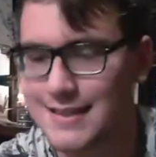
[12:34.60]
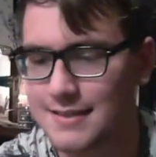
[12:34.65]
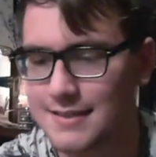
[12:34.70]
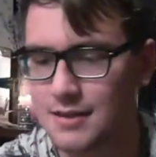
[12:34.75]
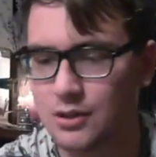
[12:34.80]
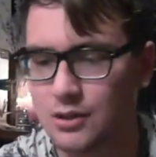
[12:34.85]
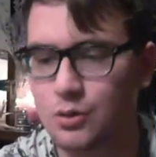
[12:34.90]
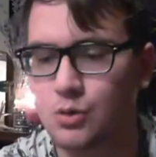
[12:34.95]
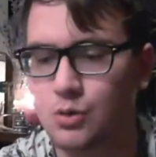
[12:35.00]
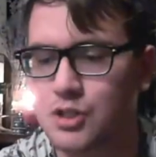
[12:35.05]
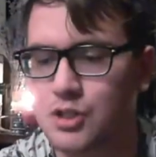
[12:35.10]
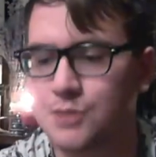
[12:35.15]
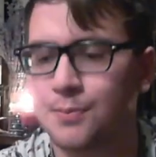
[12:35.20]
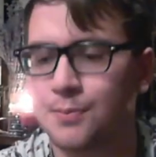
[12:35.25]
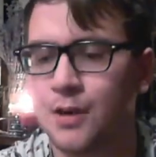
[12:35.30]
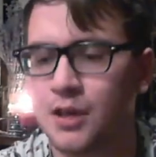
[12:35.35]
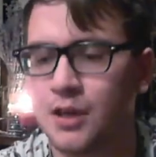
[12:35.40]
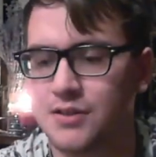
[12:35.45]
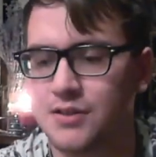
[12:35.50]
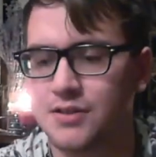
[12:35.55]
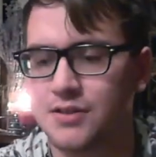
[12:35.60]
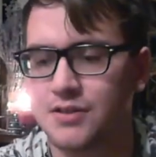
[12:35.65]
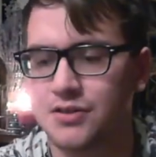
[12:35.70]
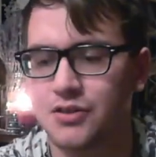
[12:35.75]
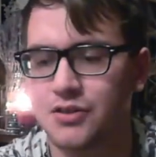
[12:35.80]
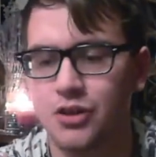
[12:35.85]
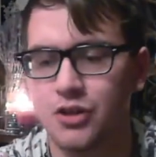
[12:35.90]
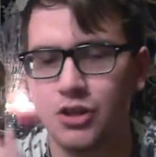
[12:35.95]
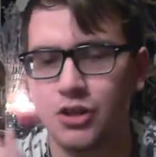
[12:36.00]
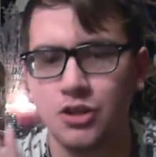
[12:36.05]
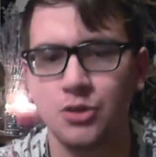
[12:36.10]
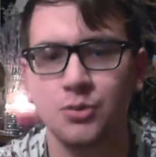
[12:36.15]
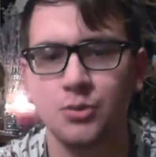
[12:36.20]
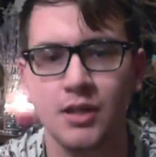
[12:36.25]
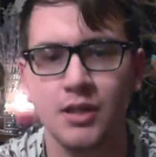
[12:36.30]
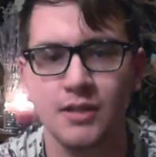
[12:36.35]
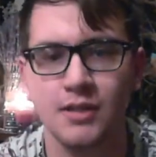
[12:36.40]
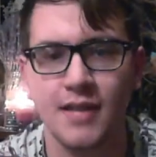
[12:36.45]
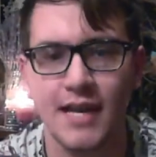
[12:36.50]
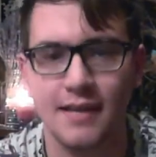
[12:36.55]
the correspondences so that you
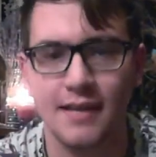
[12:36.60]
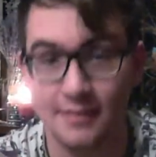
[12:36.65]
can take